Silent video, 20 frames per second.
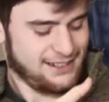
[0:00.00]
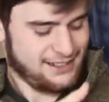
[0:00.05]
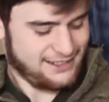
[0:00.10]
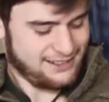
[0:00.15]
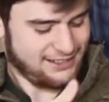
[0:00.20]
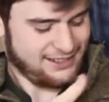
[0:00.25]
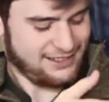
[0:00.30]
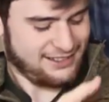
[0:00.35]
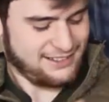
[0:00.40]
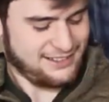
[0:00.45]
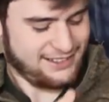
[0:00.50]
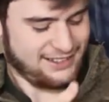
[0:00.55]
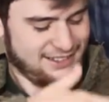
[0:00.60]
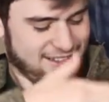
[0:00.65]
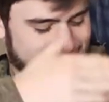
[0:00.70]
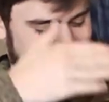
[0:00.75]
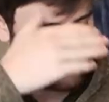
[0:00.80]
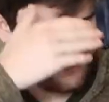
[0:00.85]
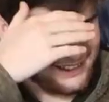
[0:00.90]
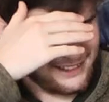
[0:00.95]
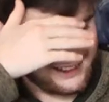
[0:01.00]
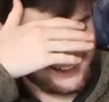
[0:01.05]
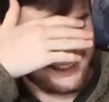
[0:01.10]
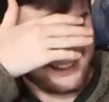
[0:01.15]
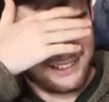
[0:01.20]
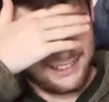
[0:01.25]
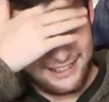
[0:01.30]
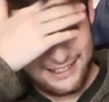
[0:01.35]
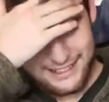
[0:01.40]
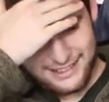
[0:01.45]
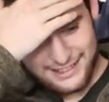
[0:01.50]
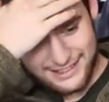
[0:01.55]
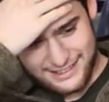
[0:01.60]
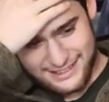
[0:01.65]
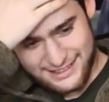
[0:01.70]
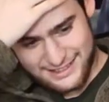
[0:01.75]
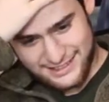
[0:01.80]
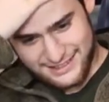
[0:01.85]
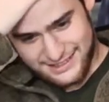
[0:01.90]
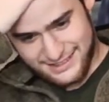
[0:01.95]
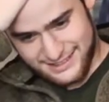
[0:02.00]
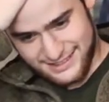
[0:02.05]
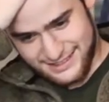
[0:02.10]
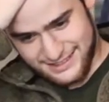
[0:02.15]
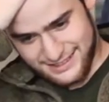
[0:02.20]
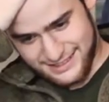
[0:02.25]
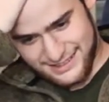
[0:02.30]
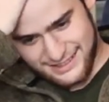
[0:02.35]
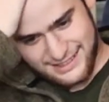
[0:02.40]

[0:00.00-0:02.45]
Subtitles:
This person isn't speaking.